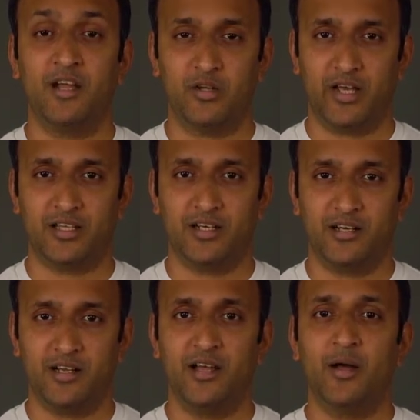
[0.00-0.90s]
Together,
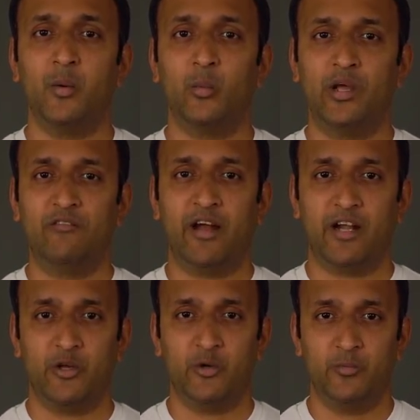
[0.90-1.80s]
we
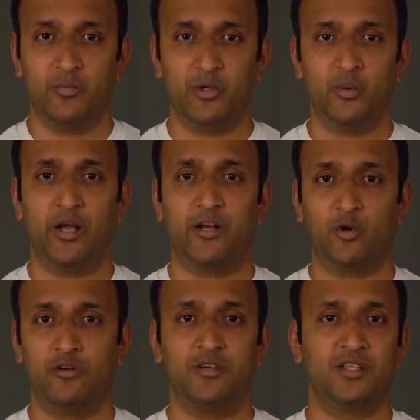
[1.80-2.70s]
invite you to
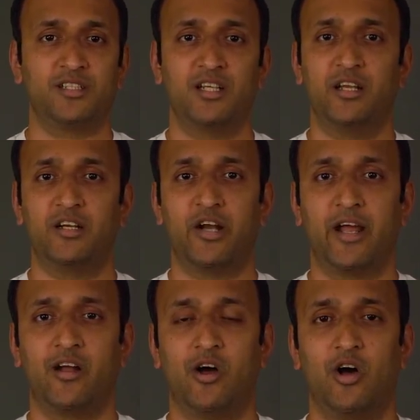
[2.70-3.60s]
enroll for this learning
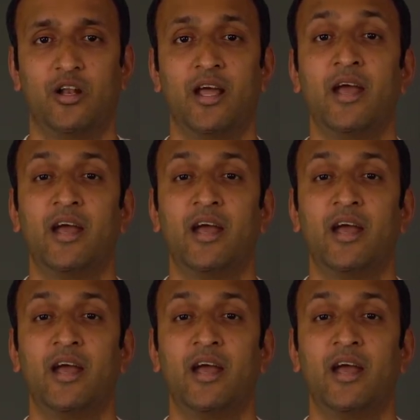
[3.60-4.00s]
track on